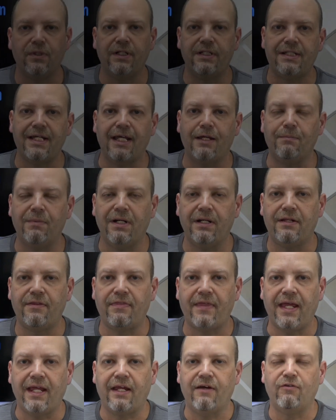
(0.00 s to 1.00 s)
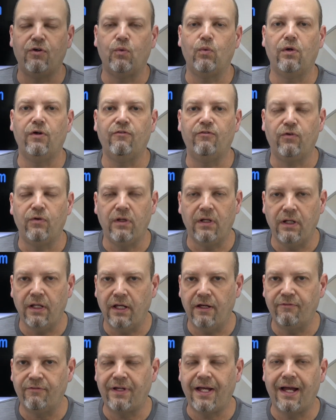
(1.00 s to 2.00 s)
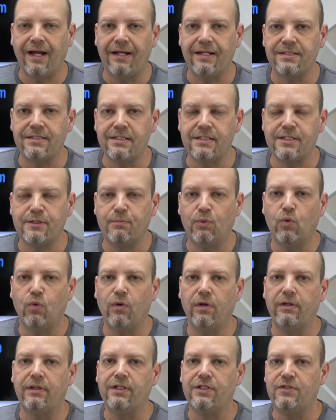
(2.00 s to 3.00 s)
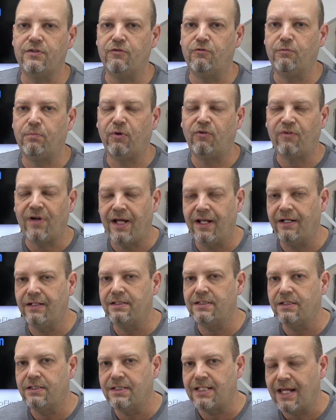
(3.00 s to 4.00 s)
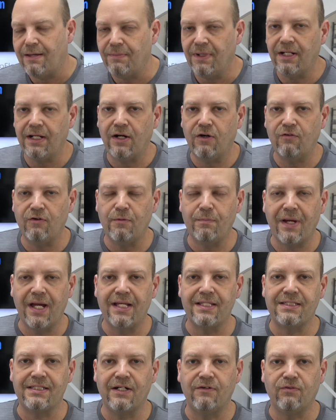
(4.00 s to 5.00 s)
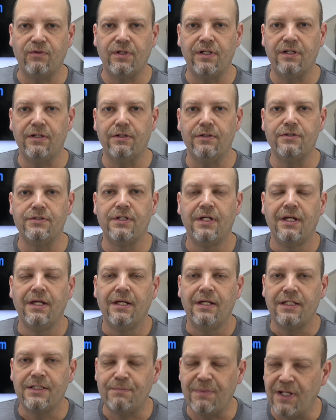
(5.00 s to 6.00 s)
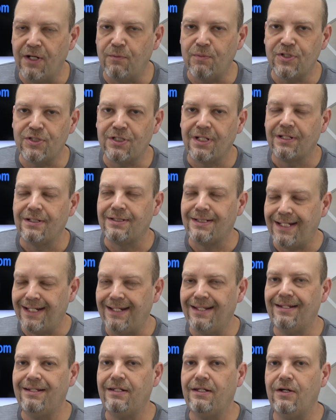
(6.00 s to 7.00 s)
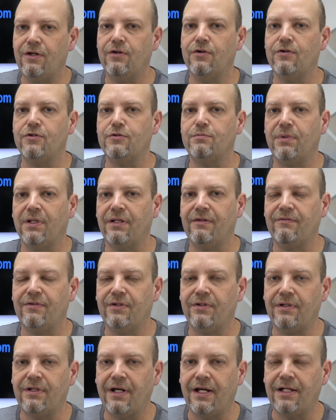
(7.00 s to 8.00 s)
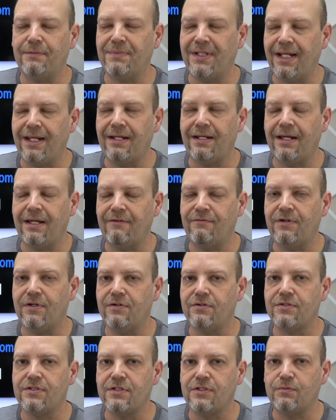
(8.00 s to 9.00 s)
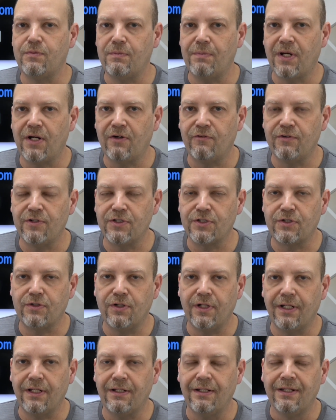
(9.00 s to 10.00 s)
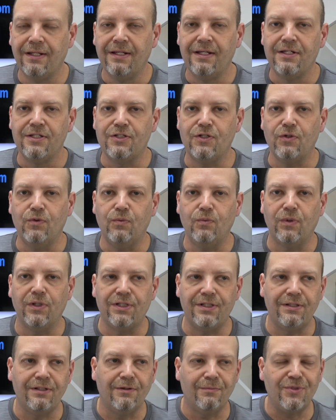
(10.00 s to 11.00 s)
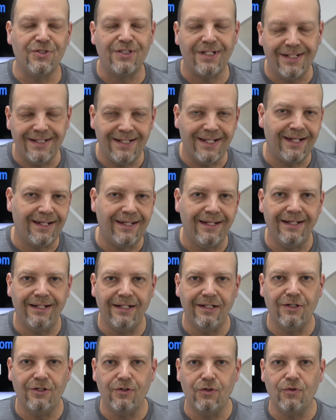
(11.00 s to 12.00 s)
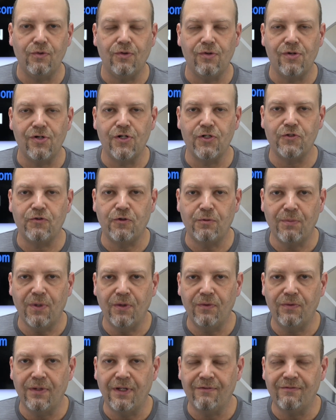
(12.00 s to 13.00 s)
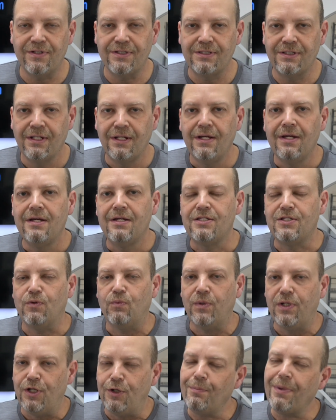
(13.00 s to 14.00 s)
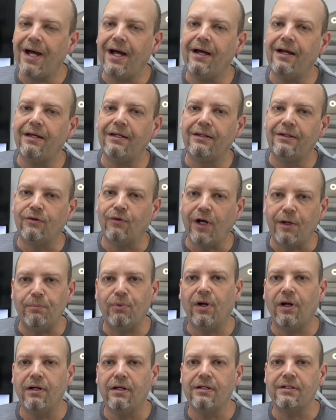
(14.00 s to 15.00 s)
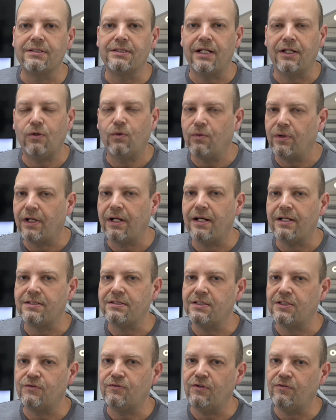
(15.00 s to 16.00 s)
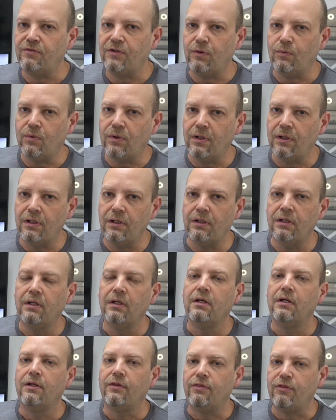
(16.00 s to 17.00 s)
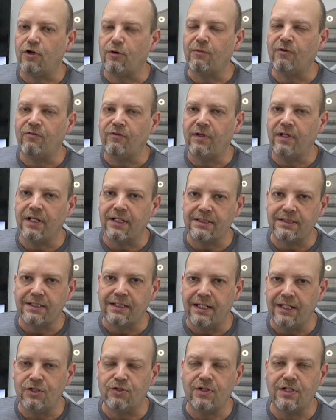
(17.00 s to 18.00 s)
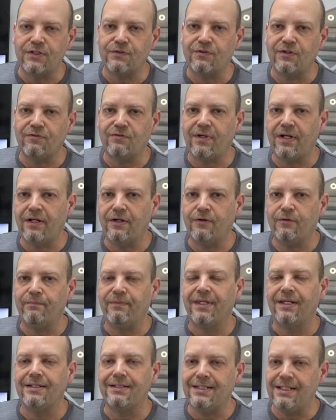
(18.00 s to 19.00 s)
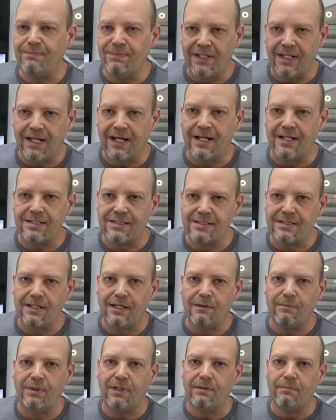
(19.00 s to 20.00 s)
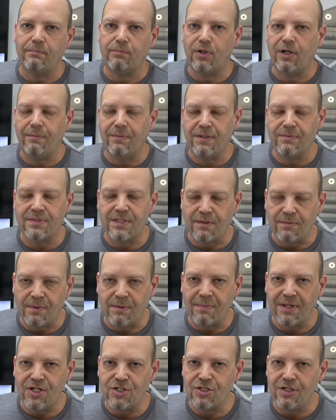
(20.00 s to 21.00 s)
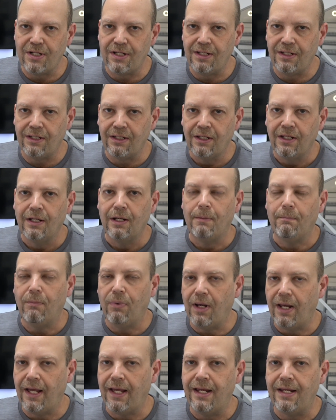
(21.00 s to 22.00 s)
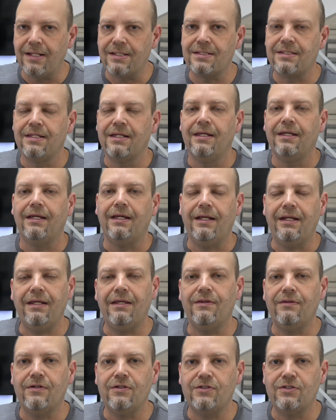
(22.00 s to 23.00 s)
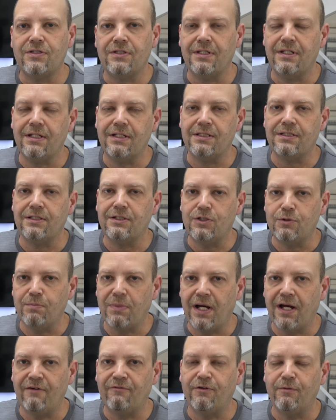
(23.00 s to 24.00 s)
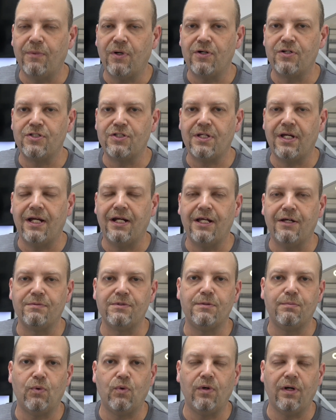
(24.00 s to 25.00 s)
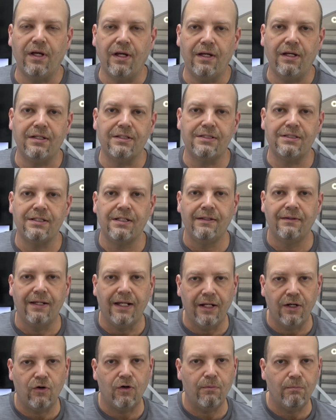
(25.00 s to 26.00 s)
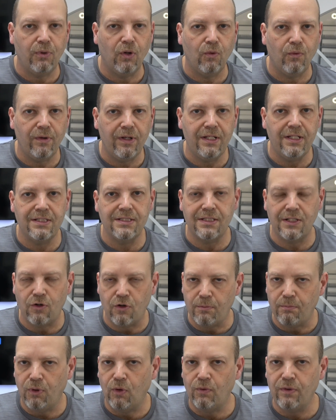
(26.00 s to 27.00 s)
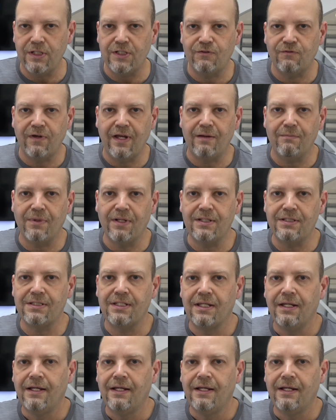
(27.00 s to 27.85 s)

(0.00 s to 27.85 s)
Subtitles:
to take a minute to thank everyone for the love, kindness, and support that you've provided to Tammy and I over the past several years. It's been almost 10 years, believe it or not, been 8.5 years since we bought our first Cricut. So we're almost a decade into new careers for both of us. So when you buy great products like Orcal 651, ThermoFlex heat transfer vinyl, DPI sub, premium sublimation ink, blanks, any of those things that you buy from our site help support us and our employees and our employees' families.